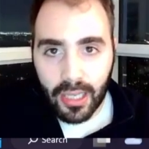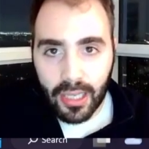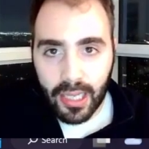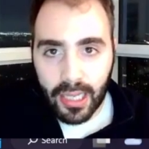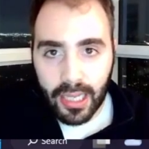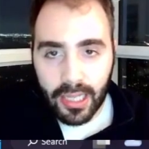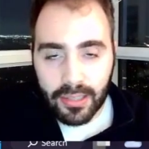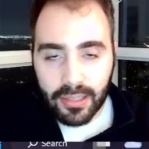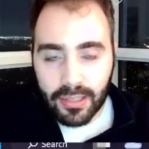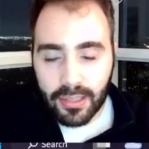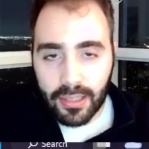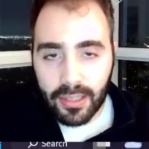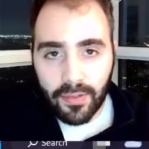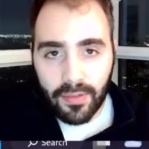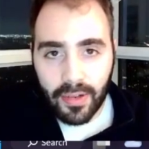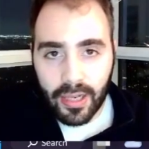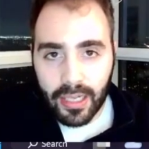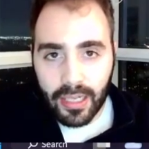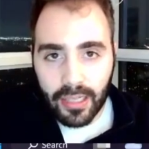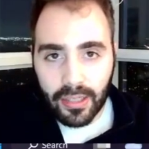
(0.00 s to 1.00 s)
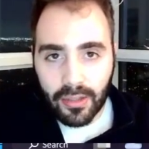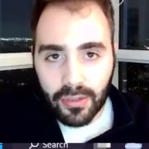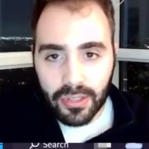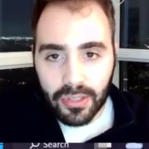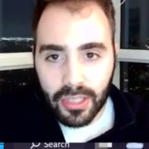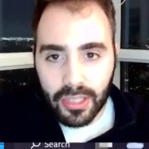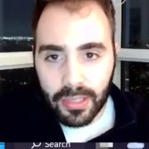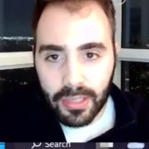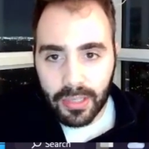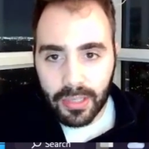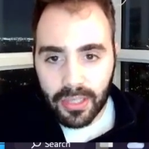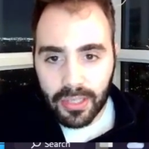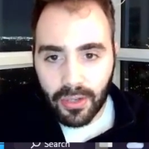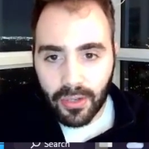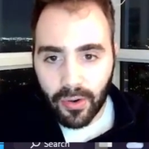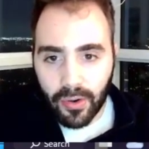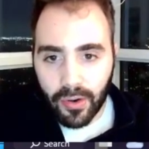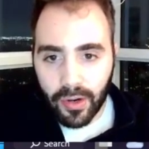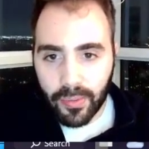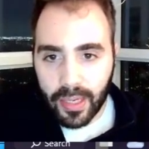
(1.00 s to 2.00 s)
its dividend yield is going to be
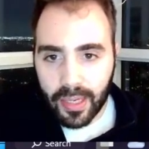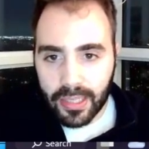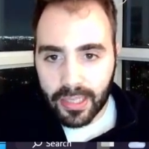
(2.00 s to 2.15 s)
zero. And